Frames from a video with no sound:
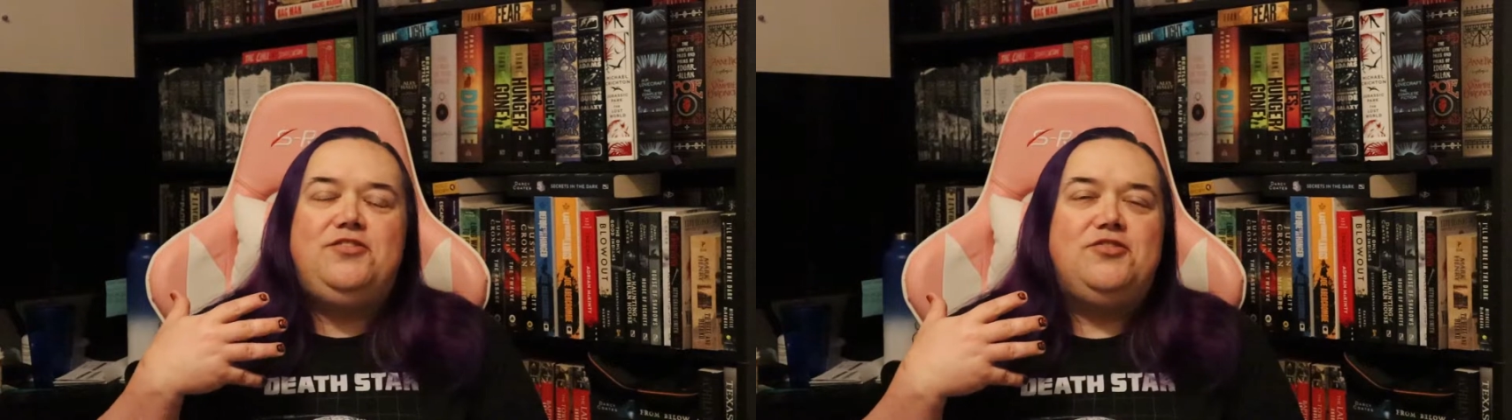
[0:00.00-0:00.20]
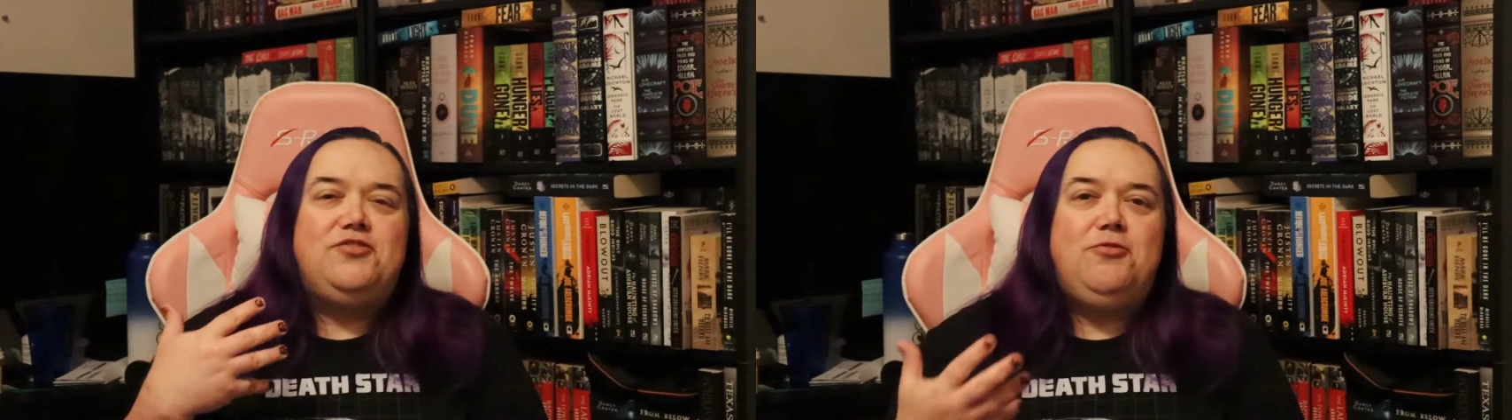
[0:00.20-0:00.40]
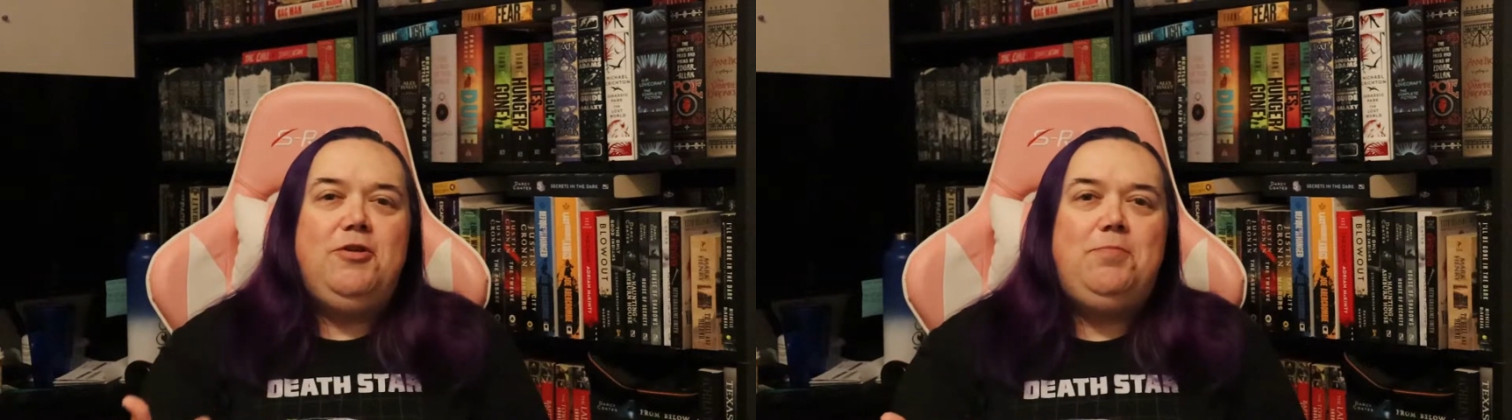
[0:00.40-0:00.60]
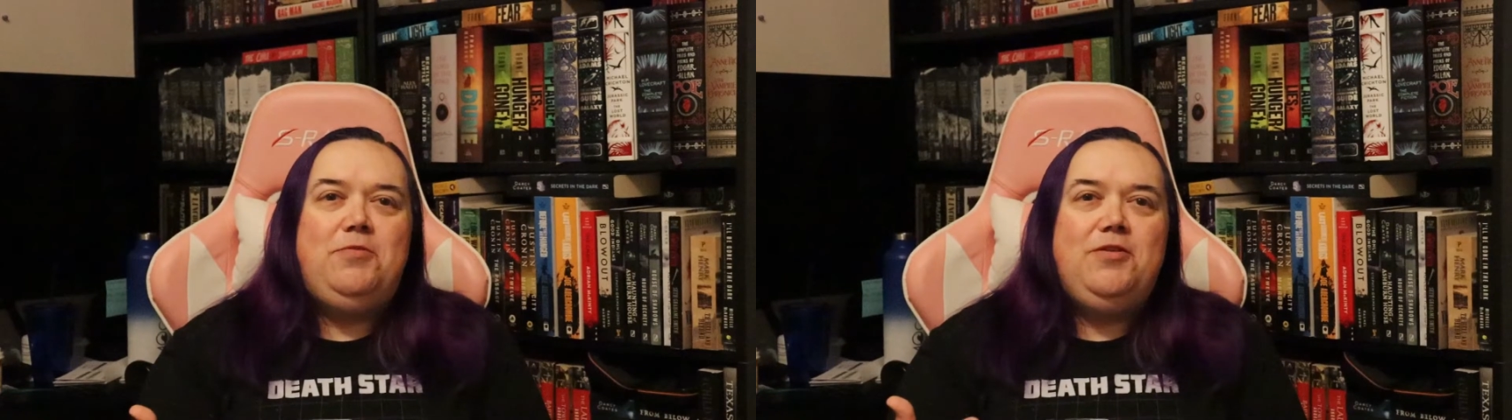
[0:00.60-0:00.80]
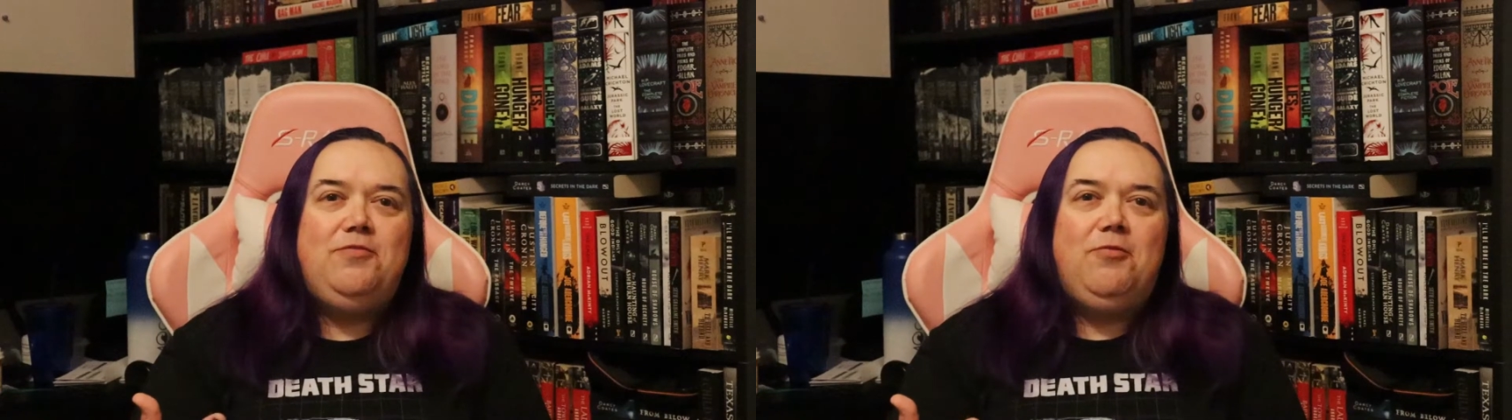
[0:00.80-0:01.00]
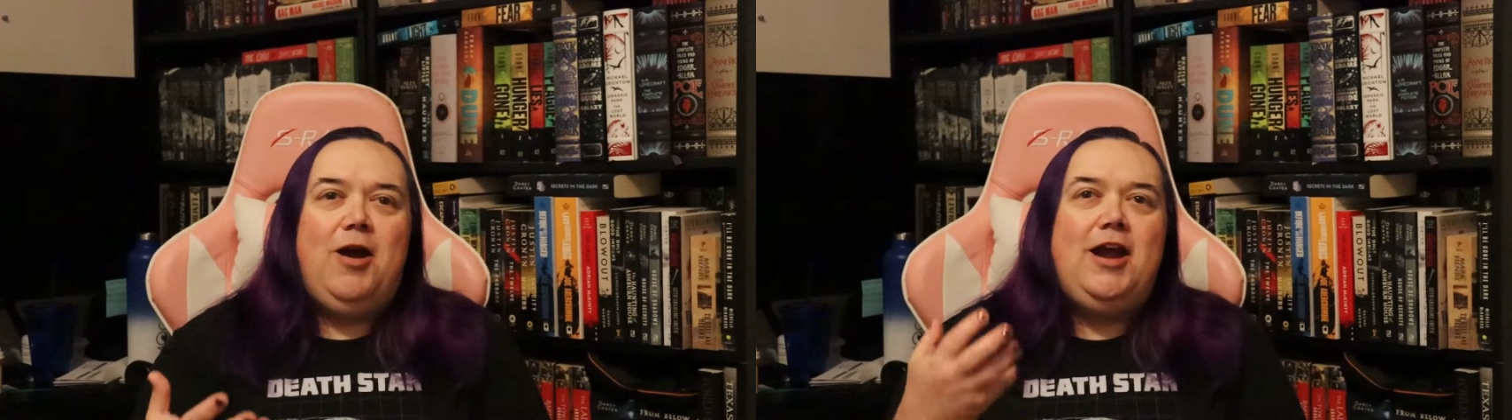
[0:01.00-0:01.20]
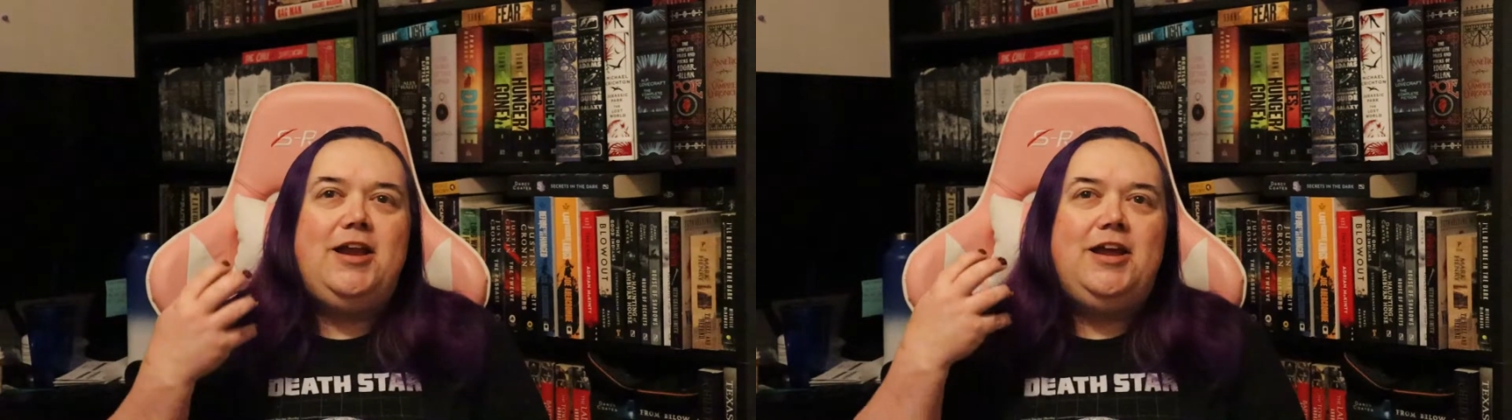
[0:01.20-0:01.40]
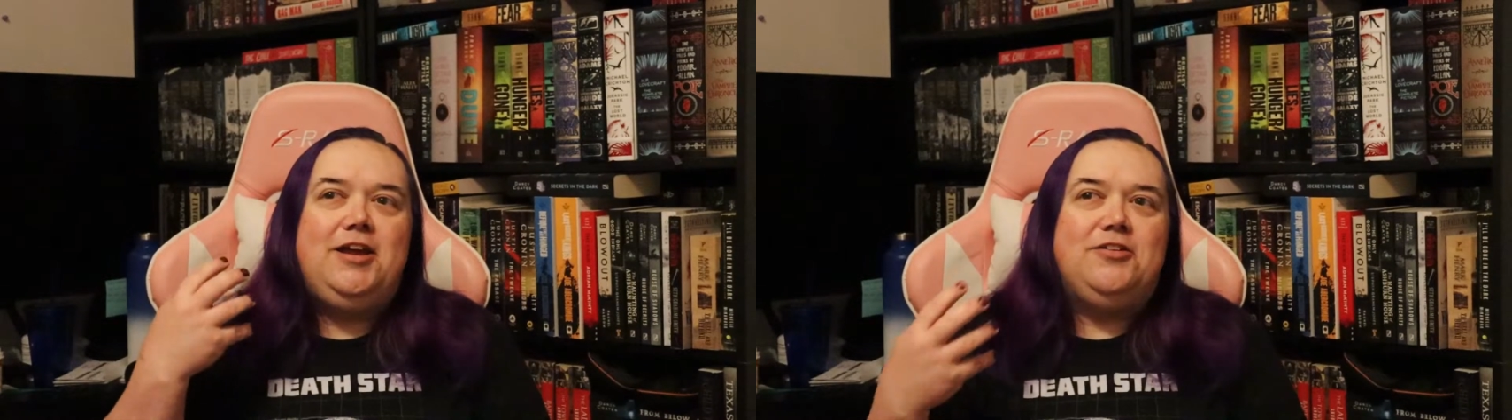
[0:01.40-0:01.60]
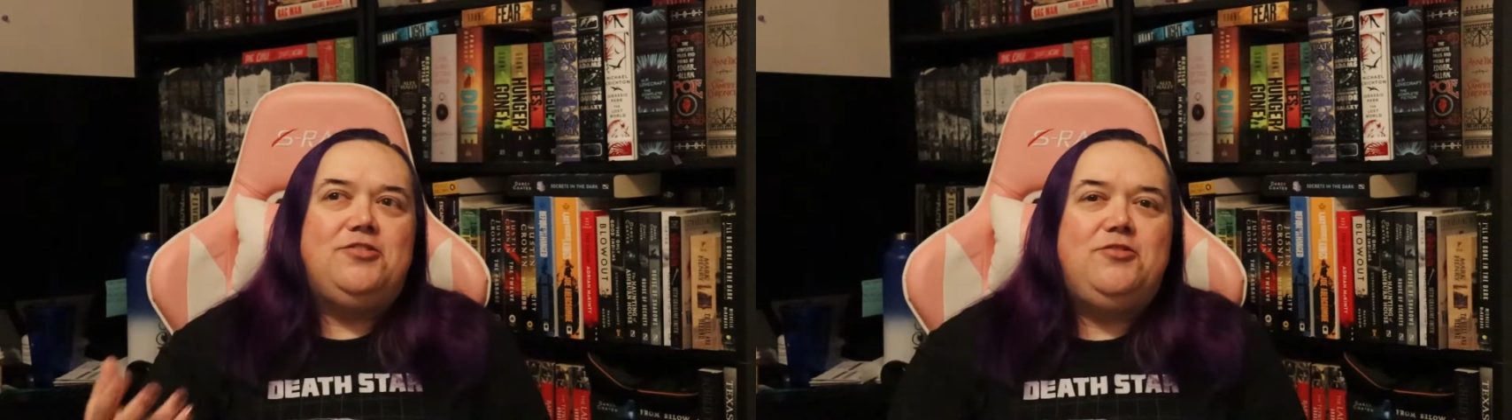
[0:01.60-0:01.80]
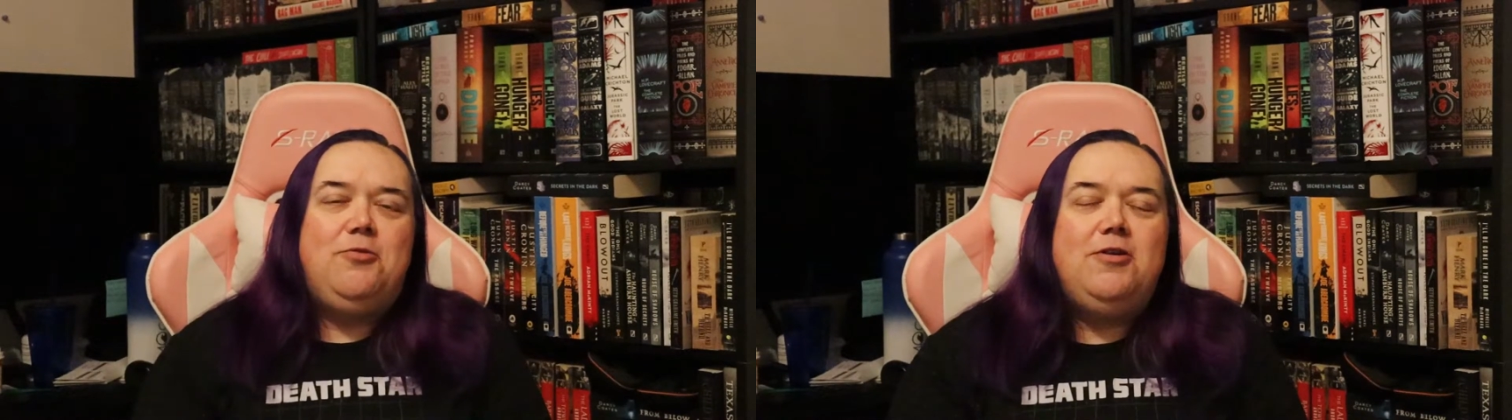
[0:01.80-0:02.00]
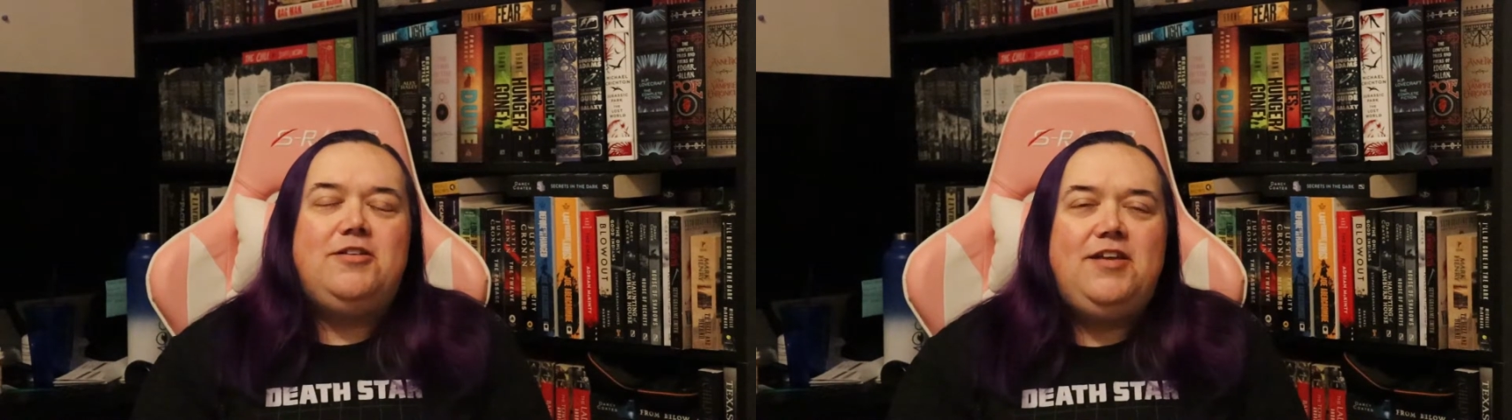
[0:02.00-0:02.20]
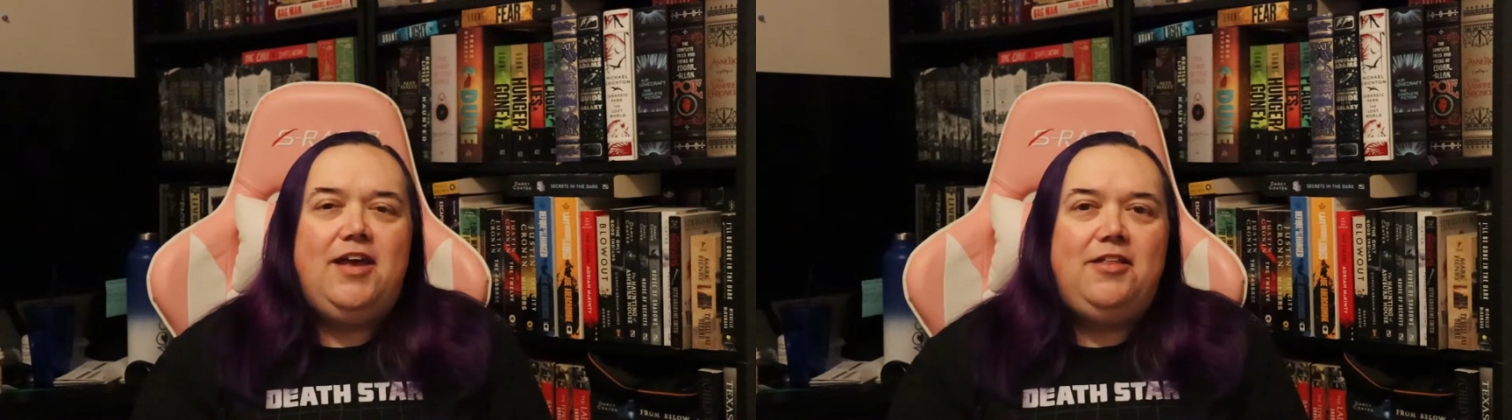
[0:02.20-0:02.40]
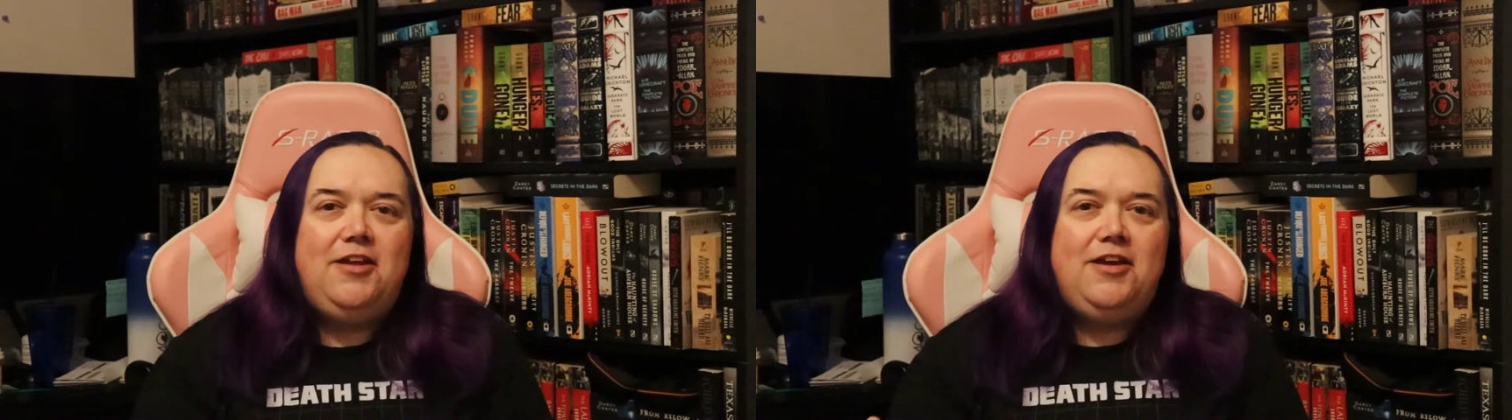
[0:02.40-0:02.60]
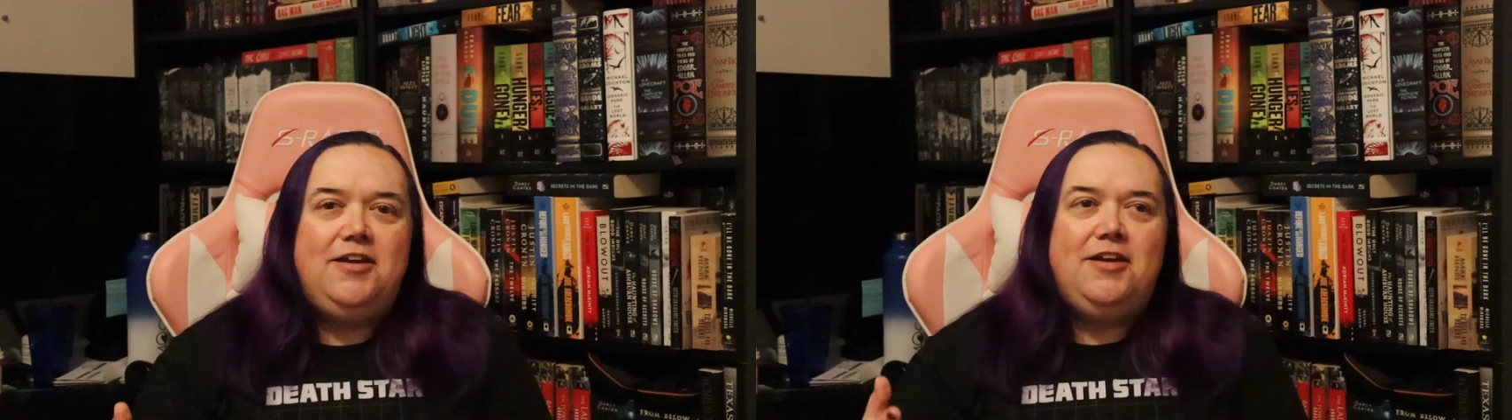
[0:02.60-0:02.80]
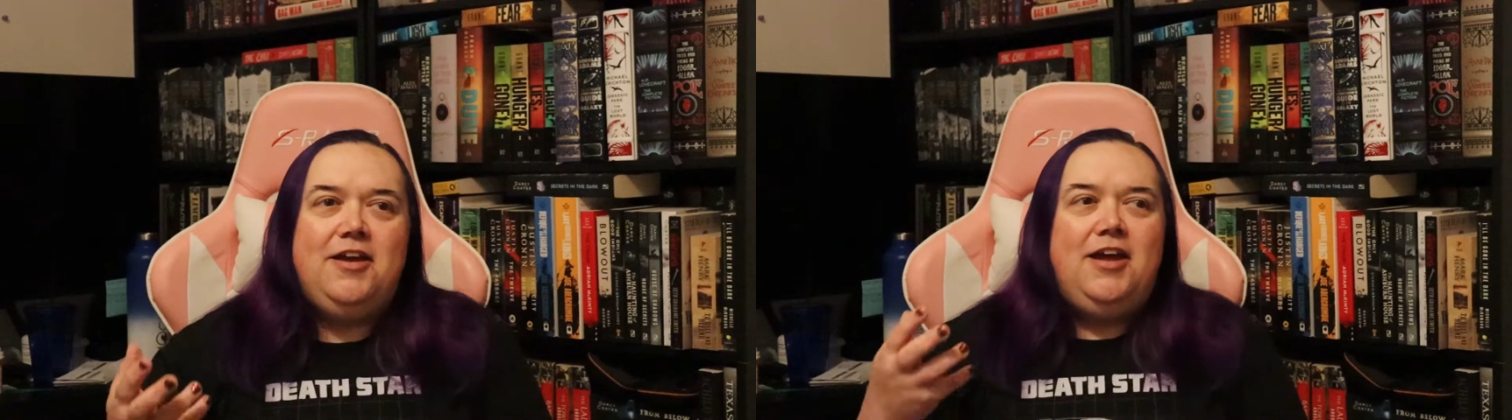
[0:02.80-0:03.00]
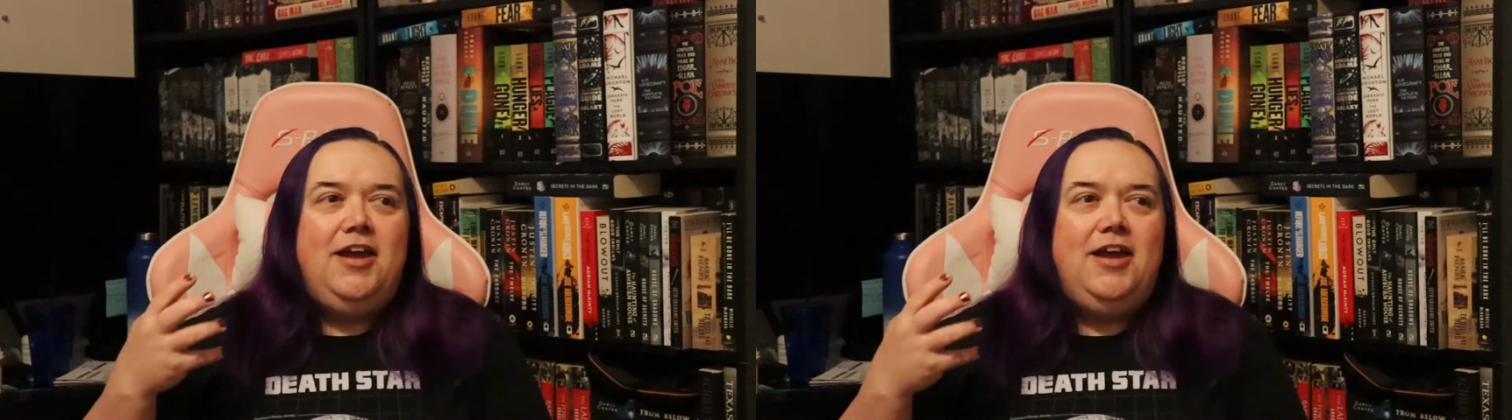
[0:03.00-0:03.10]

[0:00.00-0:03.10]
descriptive writing and storytelling